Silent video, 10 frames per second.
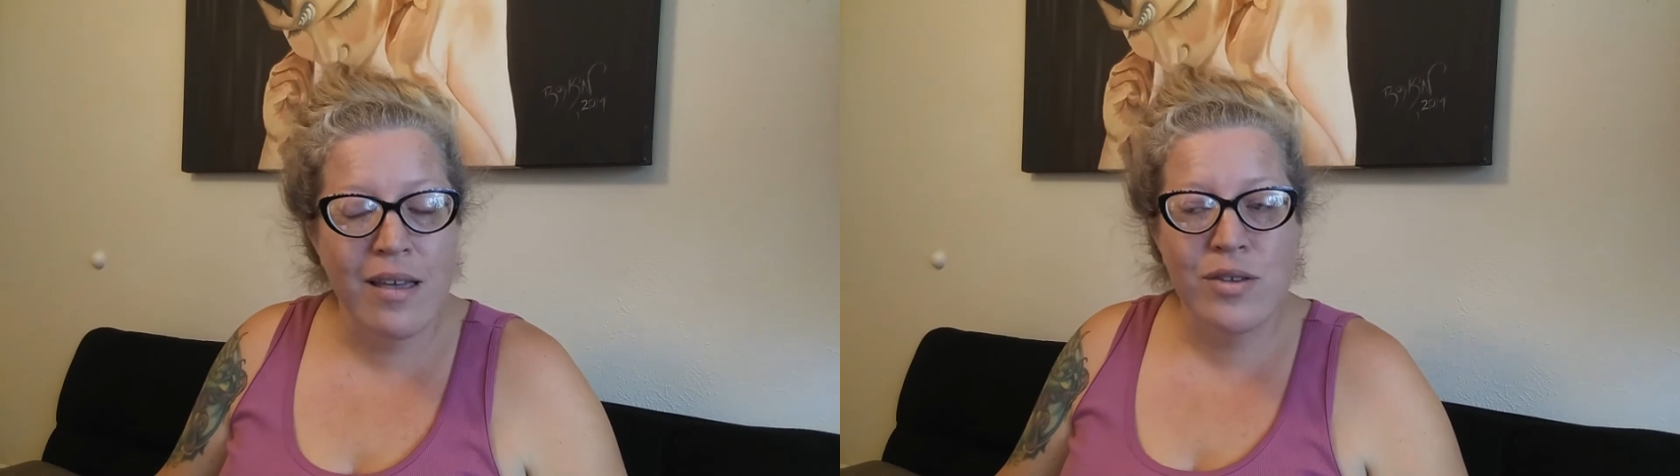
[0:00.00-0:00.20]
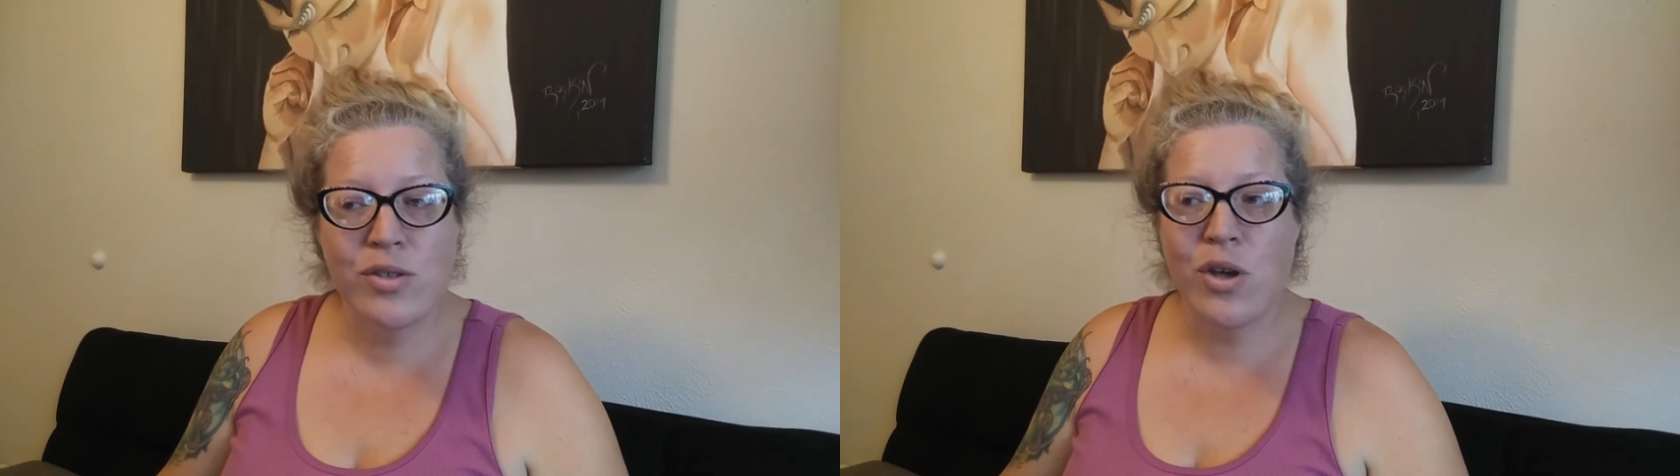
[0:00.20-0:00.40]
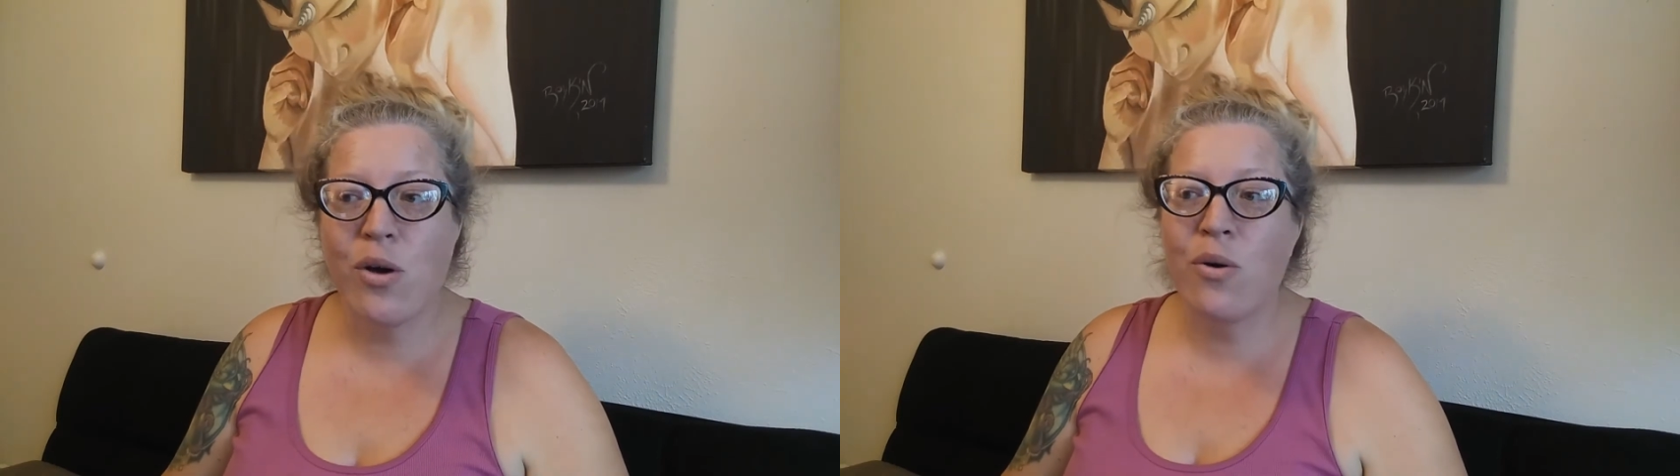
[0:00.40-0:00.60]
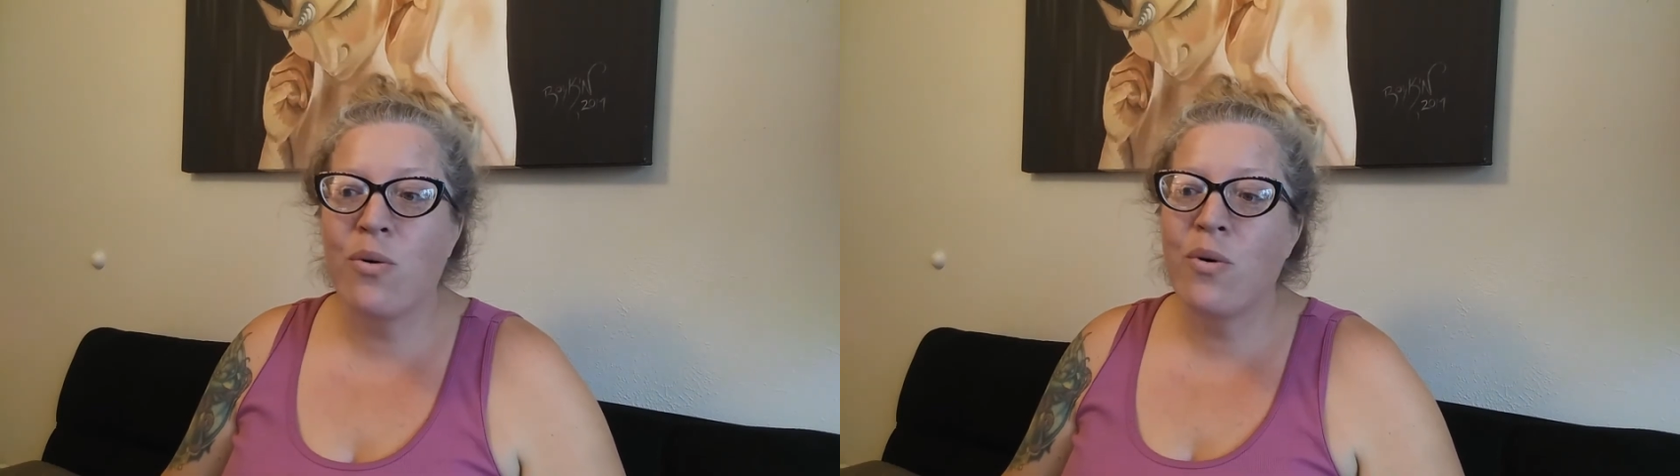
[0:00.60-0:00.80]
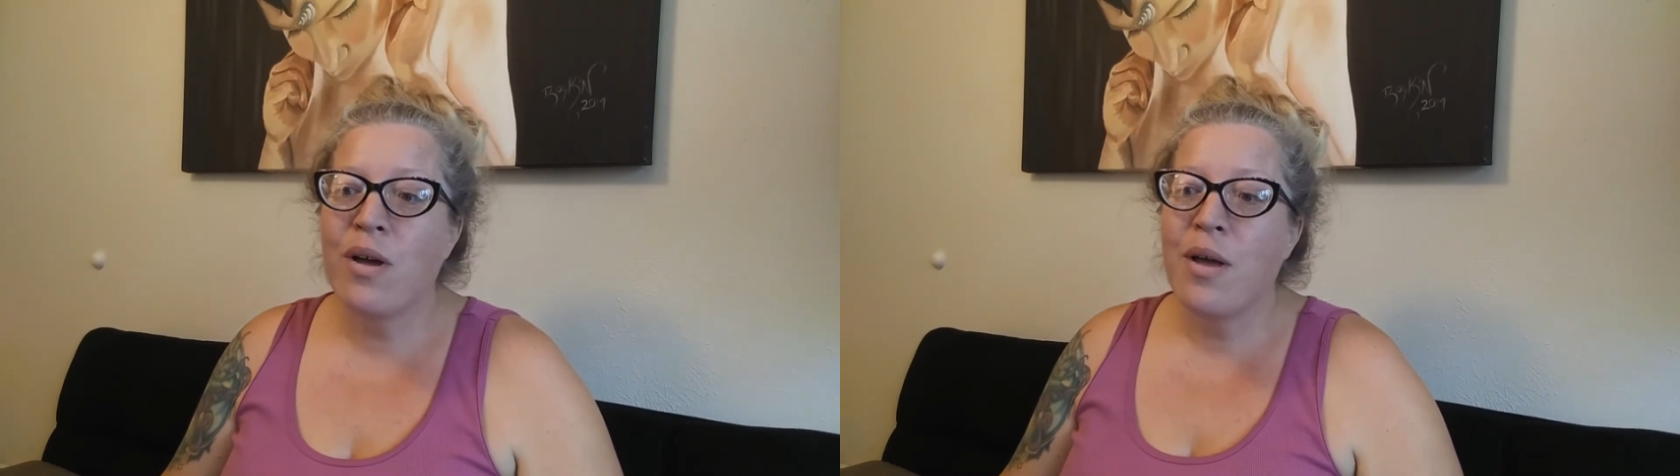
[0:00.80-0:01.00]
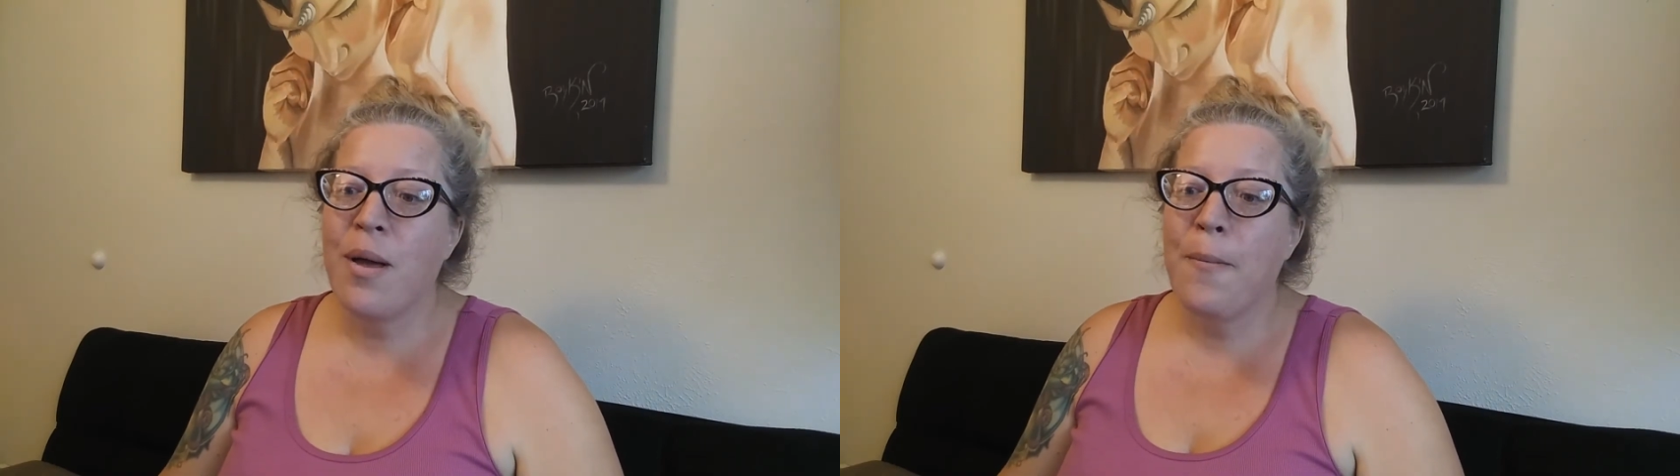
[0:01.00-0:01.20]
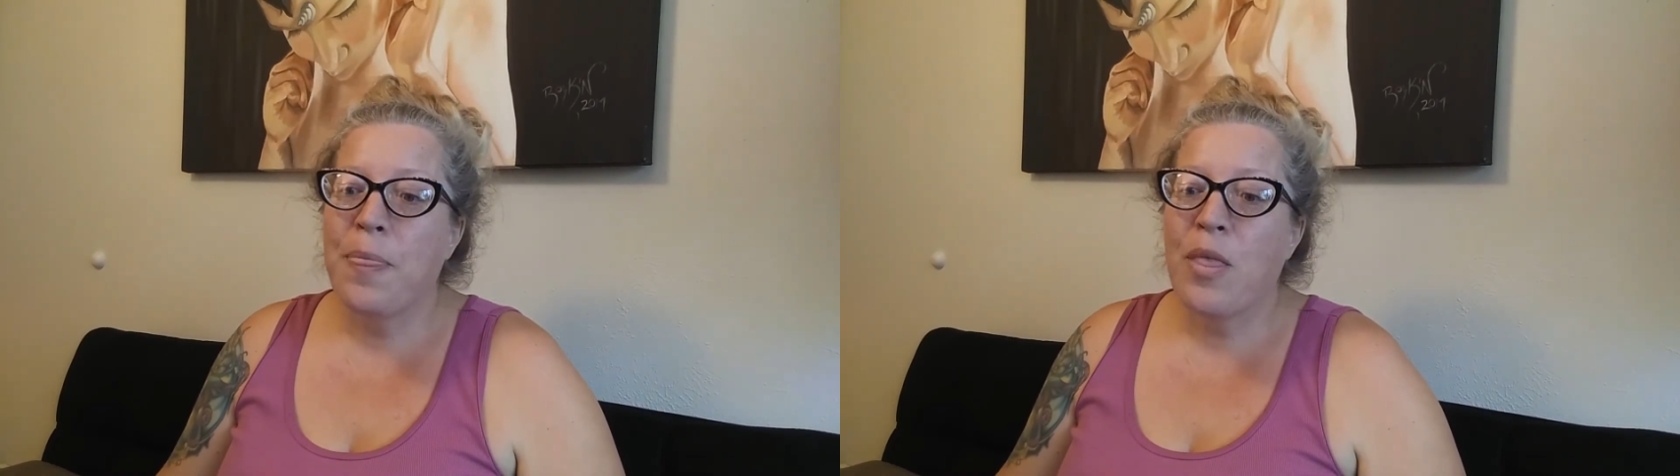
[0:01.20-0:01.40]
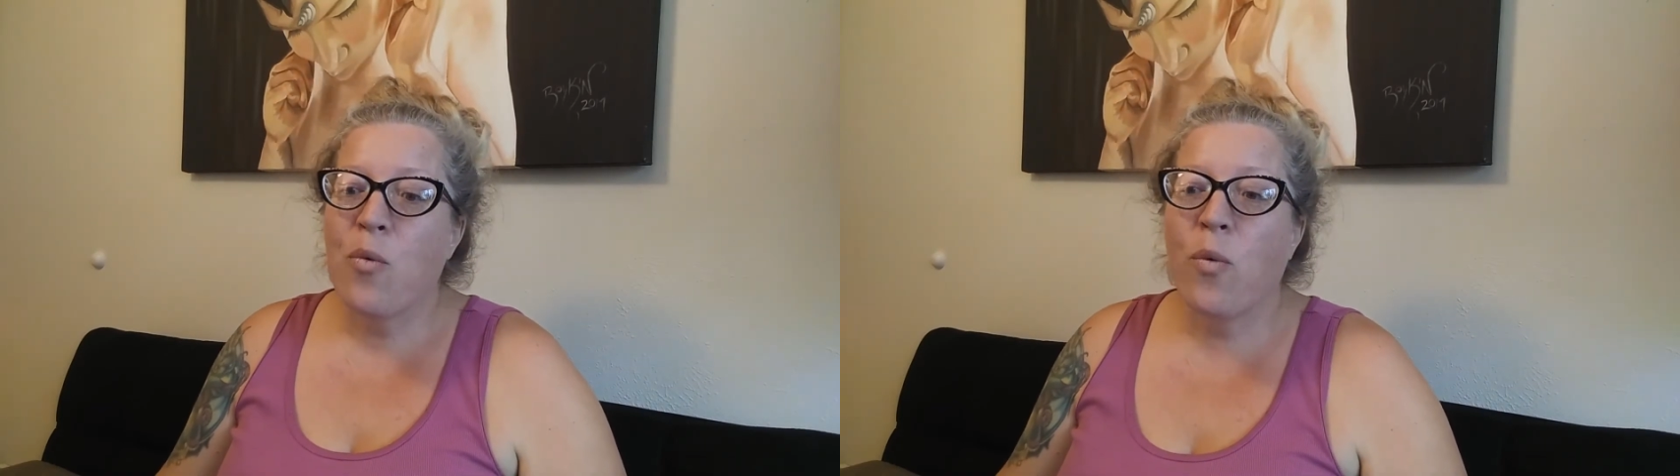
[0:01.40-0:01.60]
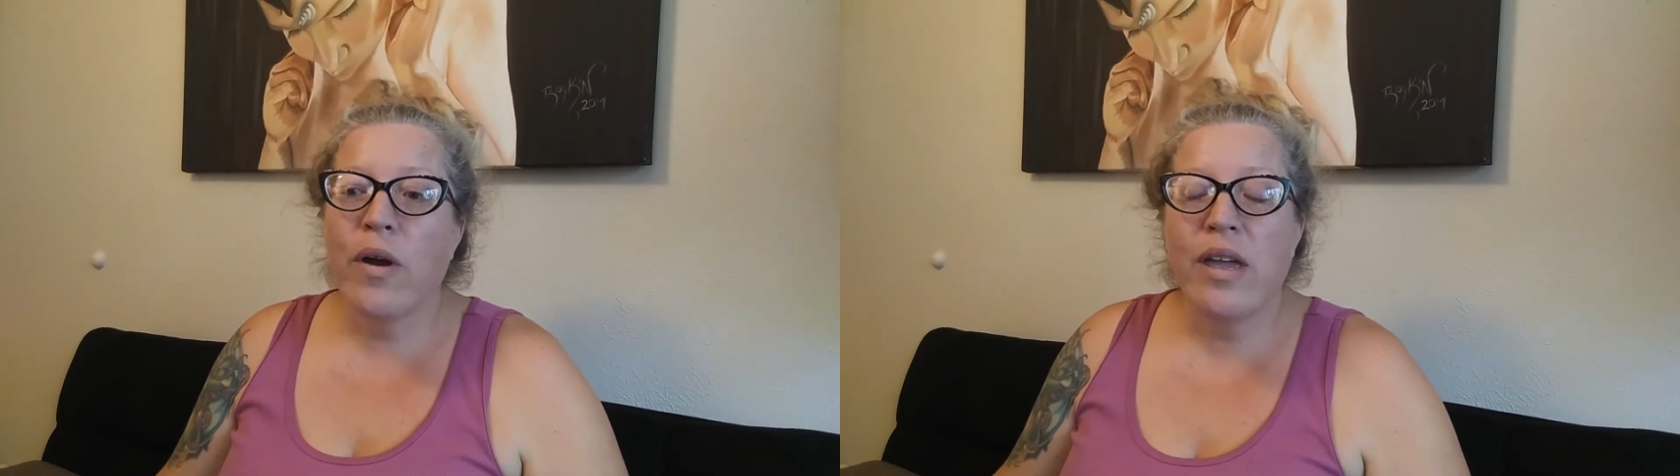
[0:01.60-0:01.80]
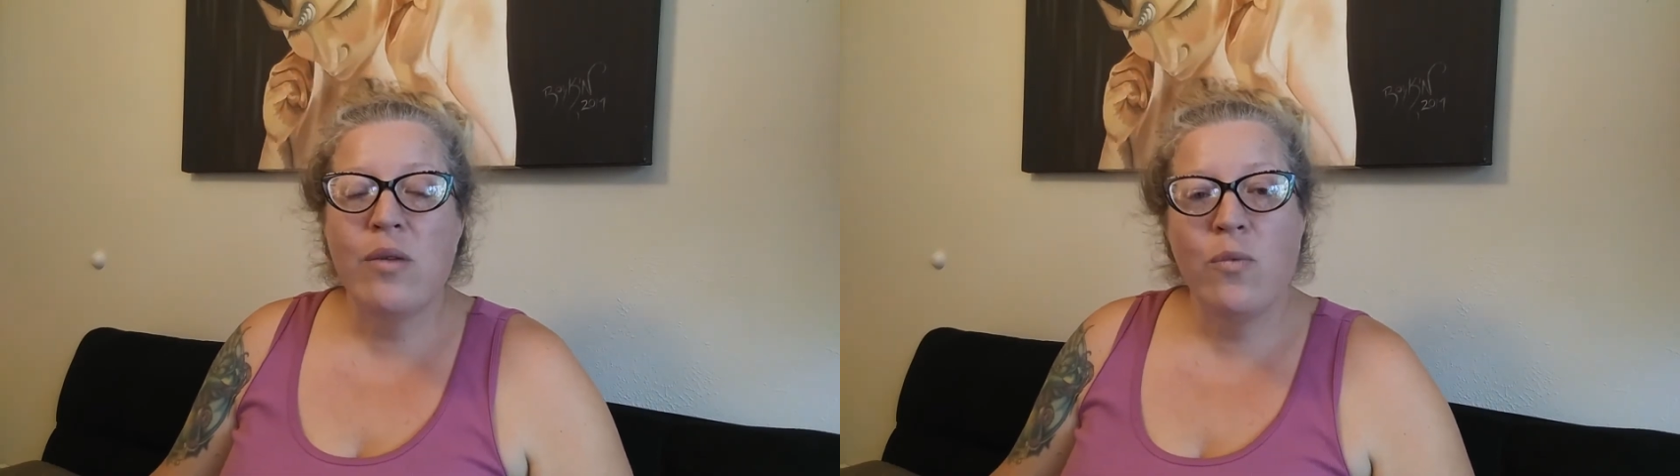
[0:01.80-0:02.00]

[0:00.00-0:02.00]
So working